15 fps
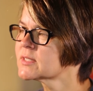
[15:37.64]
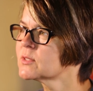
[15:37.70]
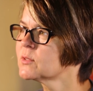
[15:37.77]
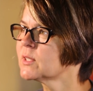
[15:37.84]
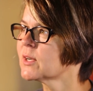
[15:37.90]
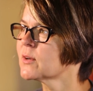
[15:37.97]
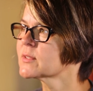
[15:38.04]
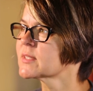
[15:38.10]

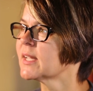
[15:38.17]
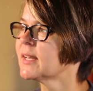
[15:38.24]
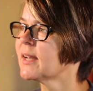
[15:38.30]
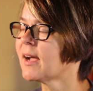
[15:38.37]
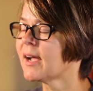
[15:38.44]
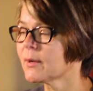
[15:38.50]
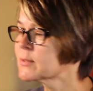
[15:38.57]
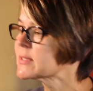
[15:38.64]
Studios,
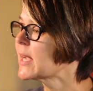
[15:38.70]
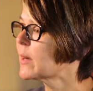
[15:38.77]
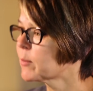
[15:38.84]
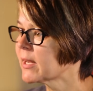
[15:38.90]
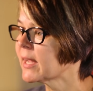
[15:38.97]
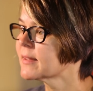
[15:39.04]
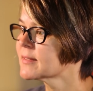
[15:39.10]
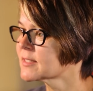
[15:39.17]
and I was
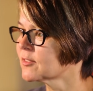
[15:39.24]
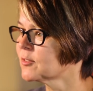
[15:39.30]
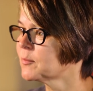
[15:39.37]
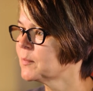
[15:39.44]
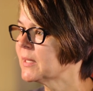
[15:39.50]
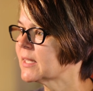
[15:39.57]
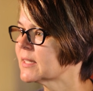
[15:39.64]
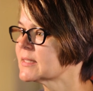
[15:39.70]

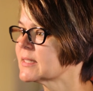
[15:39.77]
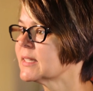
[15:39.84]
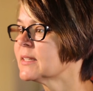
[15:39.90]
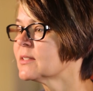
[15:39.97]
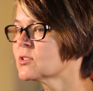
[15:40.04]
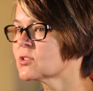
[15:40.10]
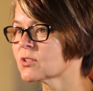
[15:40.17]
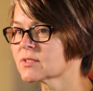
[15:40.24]
apprehensive because
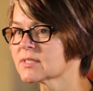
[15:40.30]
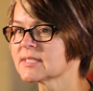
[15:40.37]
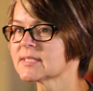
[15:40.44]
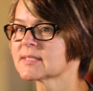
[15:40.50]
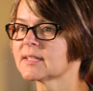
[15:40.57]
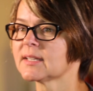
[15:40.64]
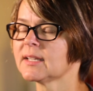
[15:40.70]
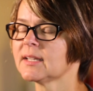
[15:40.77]
in Jersey
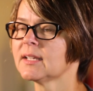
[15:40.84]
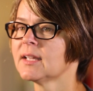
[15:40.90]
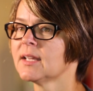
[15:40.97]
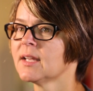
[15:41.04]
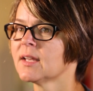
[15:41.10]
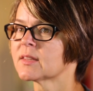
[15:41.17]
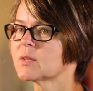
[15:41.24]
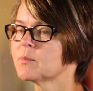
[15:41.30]
City,
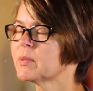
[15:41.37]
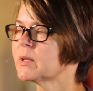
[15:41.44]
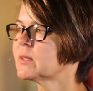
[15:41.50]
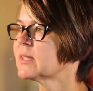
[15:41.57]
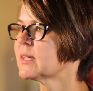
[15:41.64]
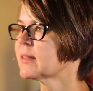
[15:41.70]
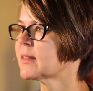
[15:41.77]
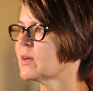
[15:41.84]
the
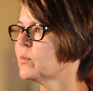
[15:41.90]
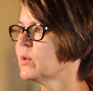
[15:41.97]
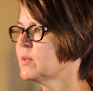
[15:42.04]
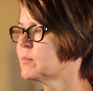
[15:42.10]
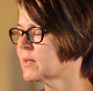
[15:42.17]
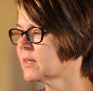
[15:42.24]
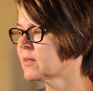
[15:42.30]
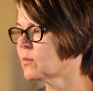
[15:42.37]
building that
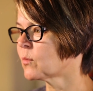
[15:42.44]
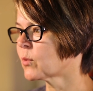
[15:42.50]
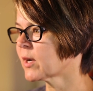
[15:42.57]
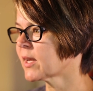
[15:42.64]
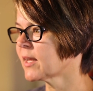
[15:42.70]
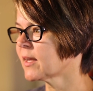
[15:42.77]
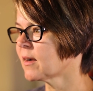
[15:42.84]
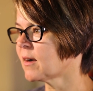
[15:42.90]
we'd been
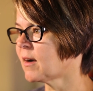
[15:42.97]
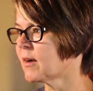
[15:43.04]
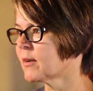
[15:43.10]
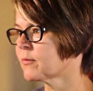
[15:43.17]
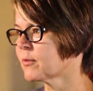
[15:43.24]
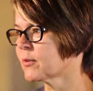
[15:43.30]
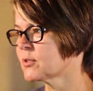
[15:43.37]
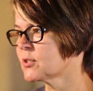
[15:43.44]
working
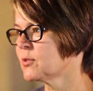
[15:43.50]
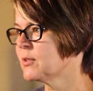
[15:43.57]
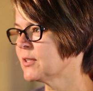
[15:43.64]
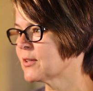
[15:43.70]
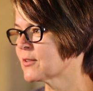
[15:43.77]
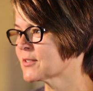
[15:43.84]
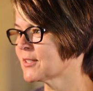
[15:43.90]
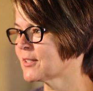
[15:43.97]
on for 2
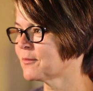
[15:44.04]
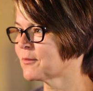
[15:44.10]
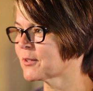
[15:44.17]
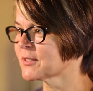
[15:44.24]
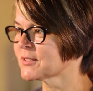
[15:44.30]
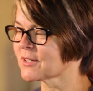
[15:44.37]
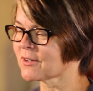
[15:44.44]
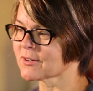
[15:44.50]
years to
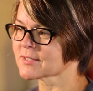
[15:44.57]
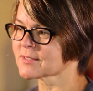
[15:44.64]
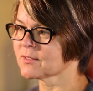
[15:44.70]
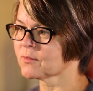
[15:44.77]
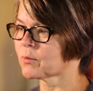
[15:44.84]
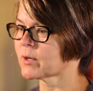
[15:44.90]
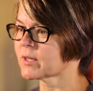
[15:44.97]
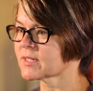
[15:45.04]
convert into artist
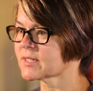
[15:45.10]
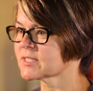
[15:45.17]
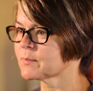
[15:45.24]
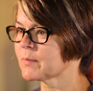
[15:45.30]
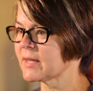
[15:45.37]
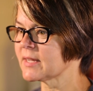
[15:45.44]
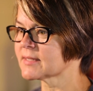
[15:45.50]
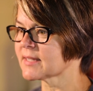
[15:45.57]
live
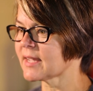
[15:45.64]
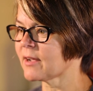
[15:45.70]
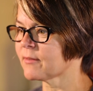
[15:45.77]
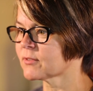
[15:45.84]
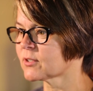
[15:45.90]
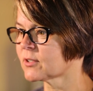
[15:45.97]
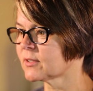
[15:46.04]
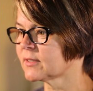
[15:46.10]
workspace
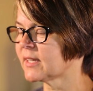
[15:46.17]
after